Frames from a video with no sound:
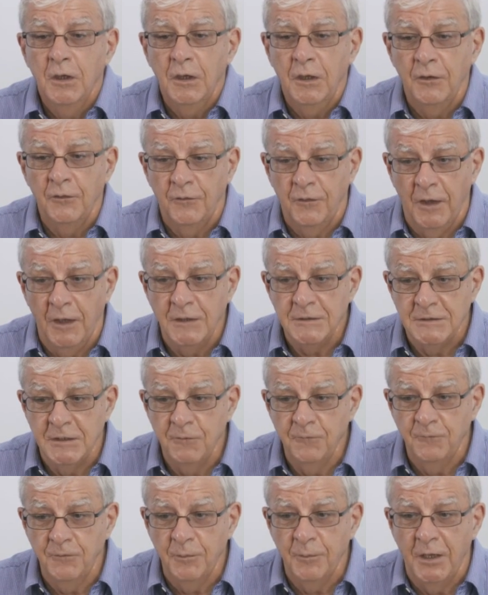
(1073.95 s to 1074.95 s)
contains
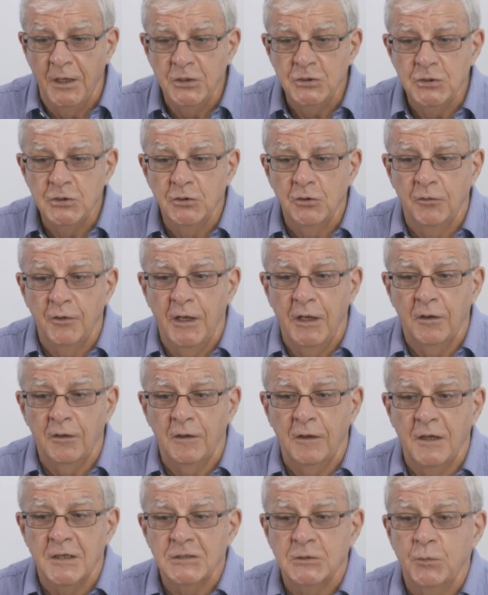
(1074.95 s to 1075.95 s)
information on how
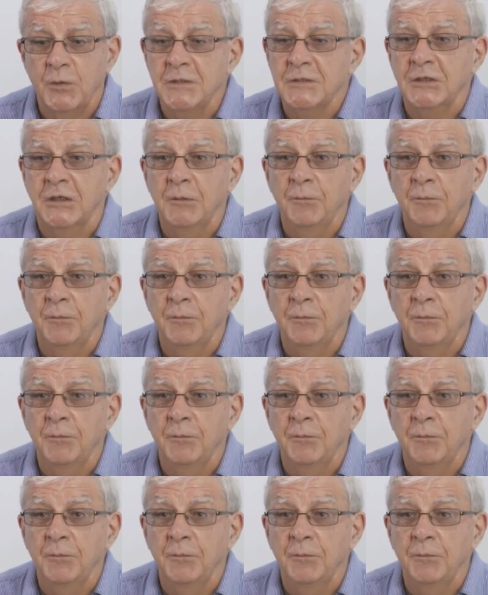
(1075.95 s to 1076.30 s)
ClassWiz